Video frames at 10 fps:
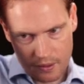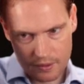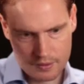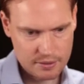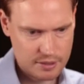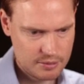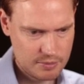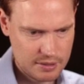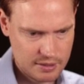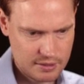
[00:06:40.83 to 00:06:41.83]
So
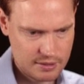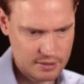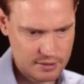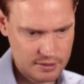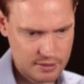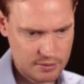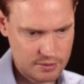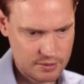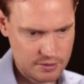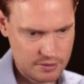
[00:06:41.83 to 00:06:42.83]
SP list is
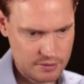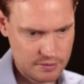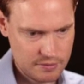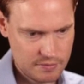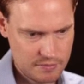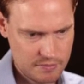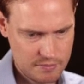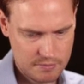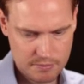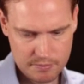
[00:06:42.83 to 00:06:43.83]
equal to
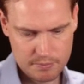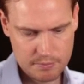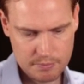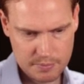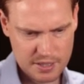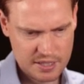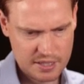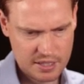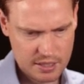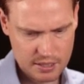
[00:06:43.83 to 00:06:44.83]

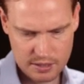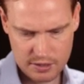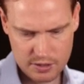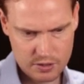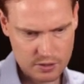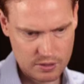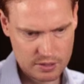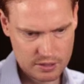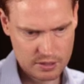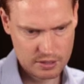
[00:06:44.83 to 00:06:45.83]
PD
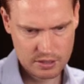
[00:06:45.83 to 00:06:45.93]
dot